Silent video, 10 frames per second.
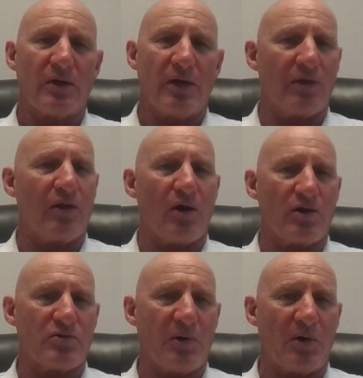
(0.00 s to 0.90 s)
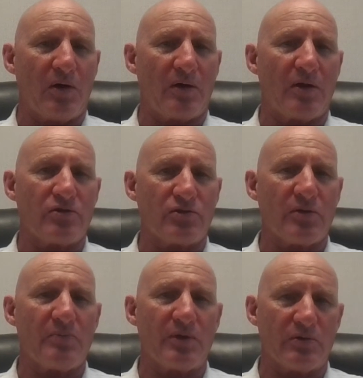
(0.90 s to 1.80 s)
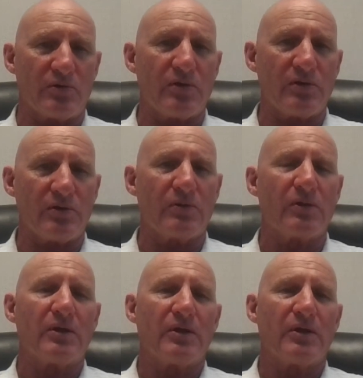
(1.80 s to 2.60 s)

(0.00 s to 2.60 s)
in large part, attribute to